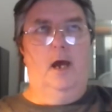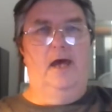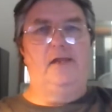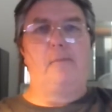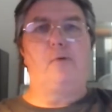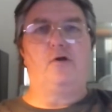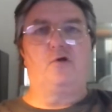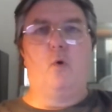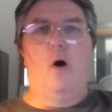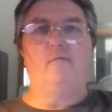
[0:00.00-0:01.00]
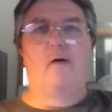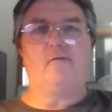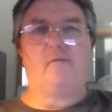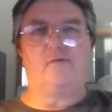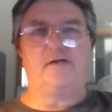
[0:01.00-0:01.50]
and they put twelve of
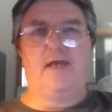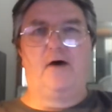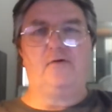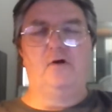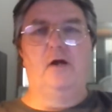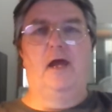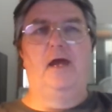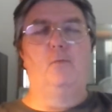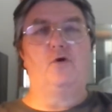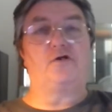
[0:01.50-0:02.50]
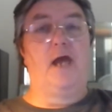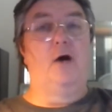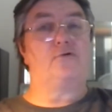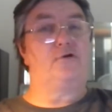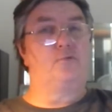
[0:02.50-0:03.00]
them together, which
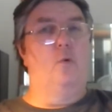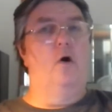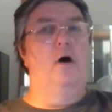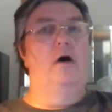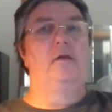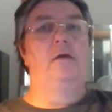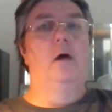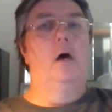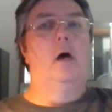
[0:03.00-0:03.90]
counts as one